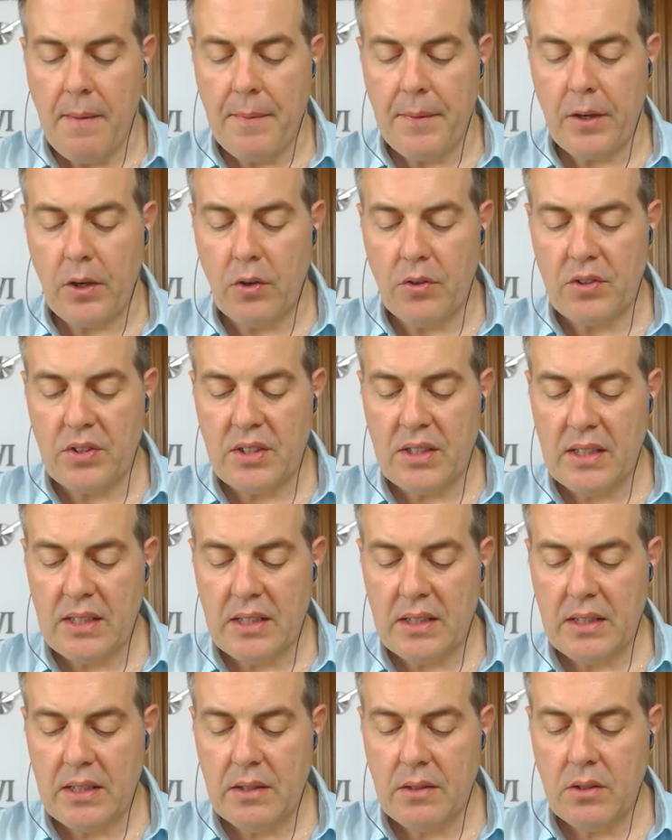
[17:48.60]

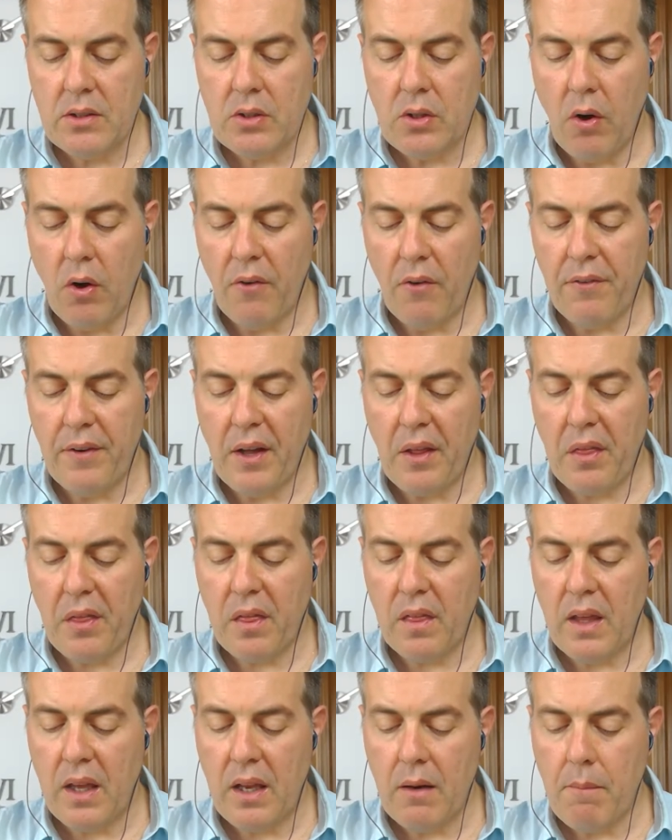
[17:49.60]
consisting of a
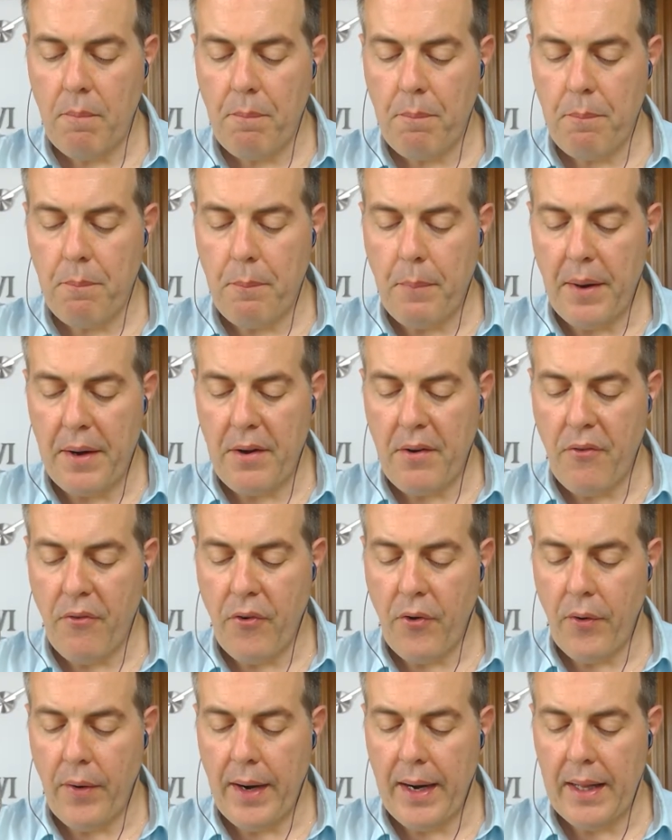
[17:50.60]
thin
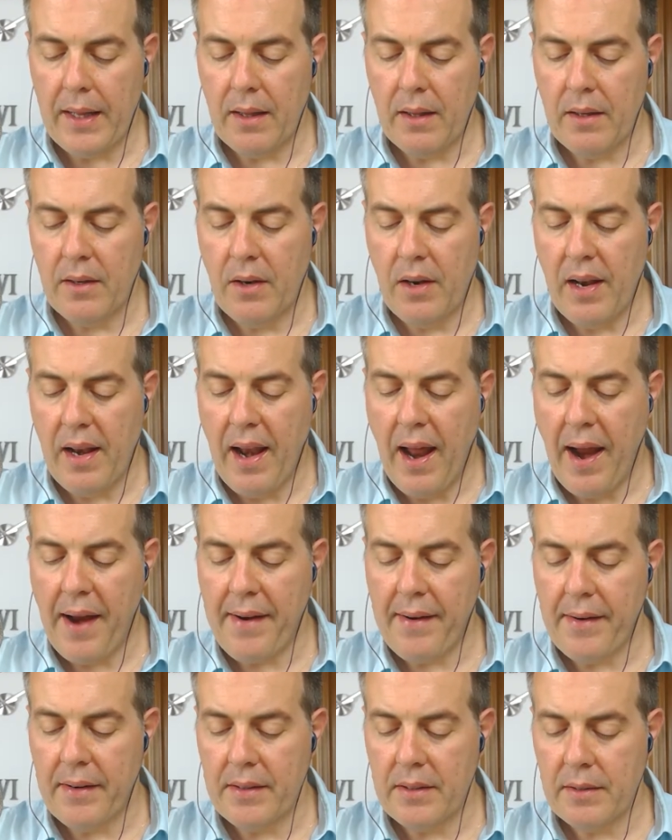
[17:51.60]
peripheral
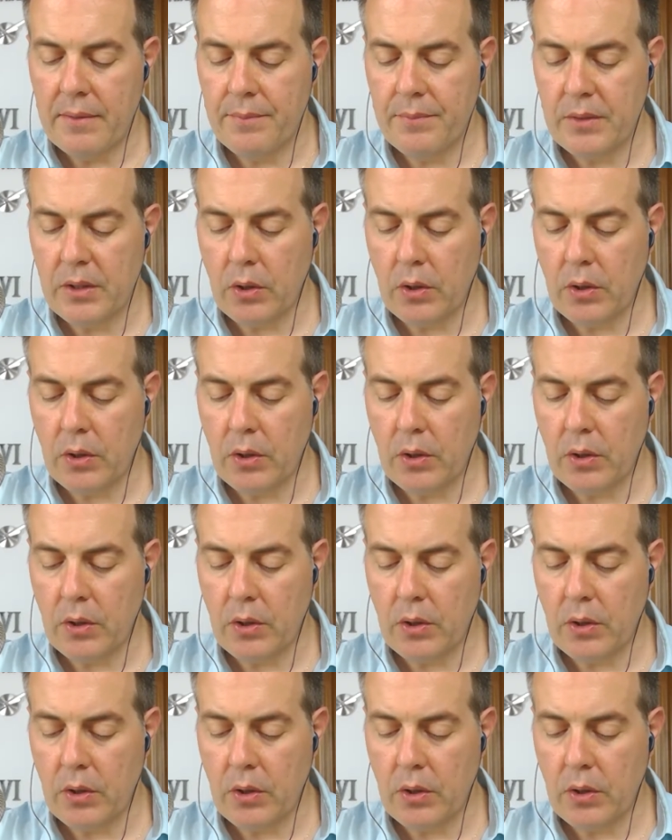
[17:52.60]
layer